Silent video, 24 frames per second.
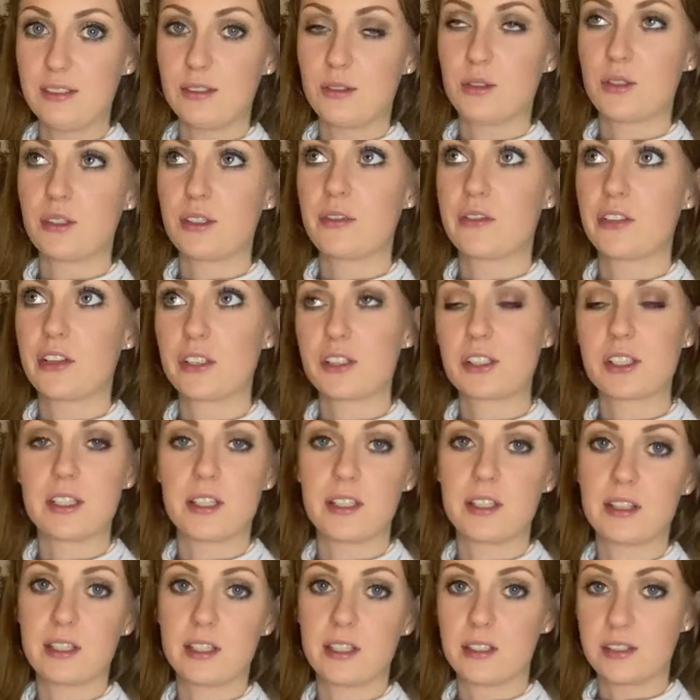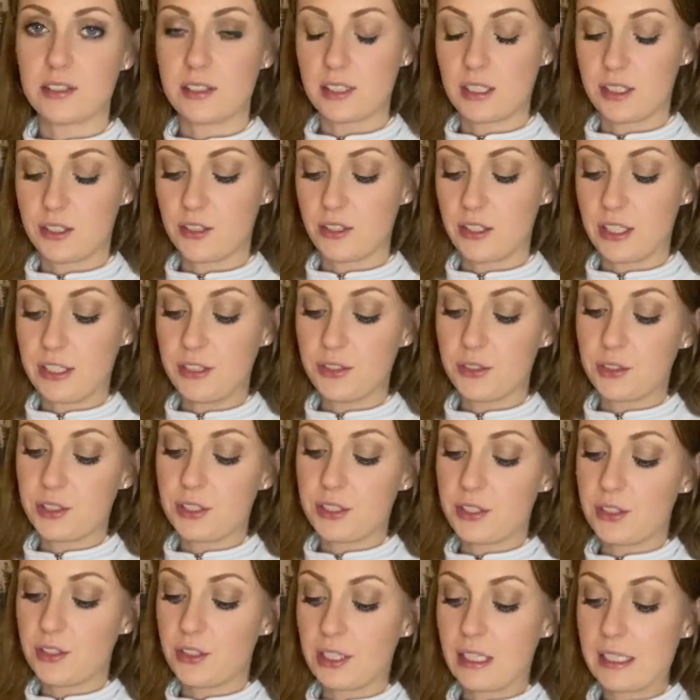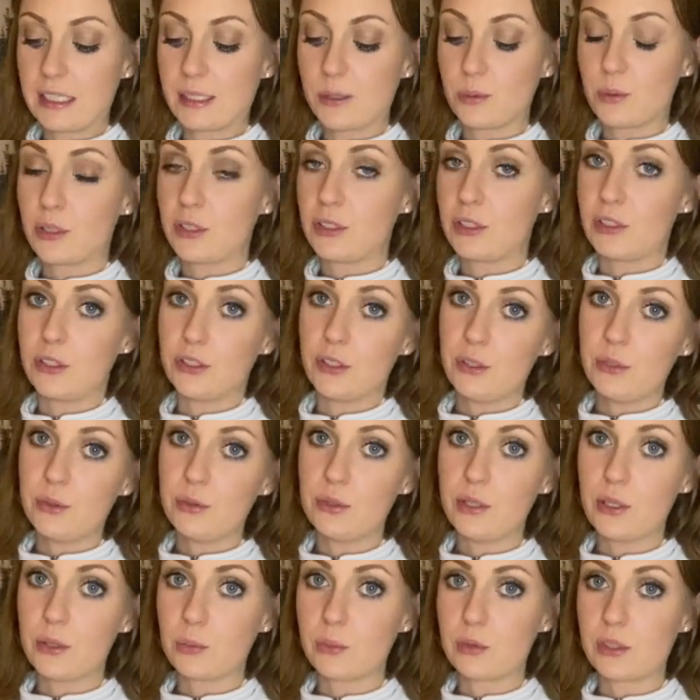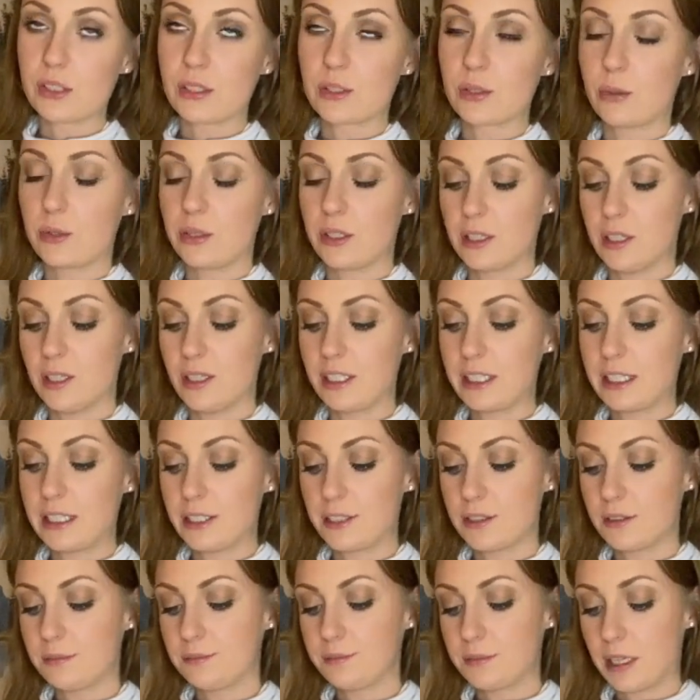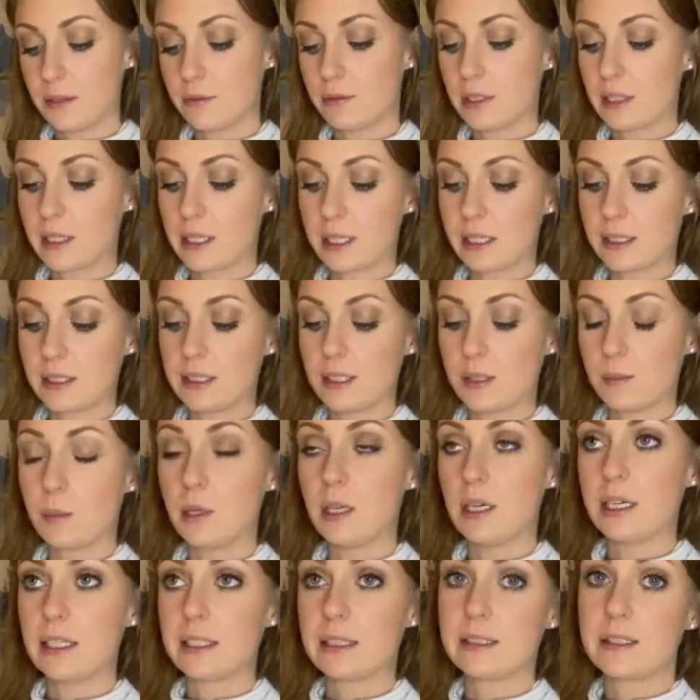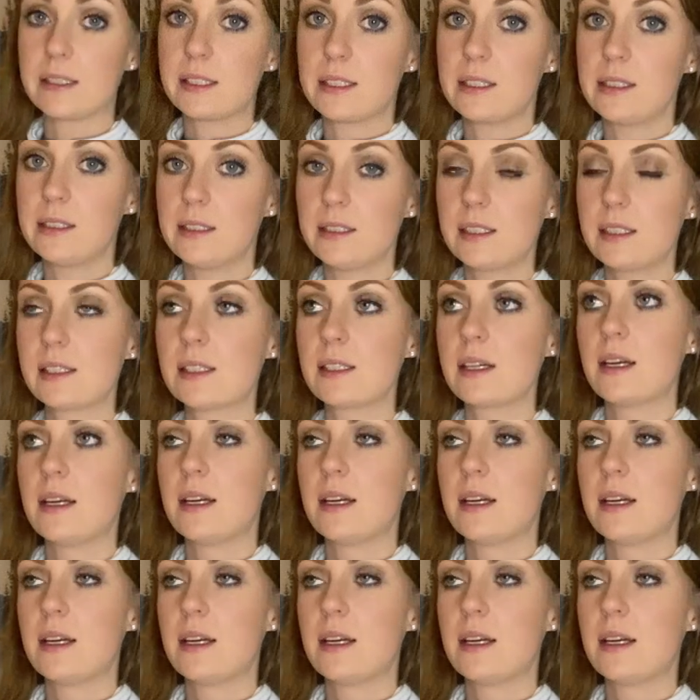or if there's anything else that your angels and your guides want you to know on what's going on here. I feel like it's behind the scenes.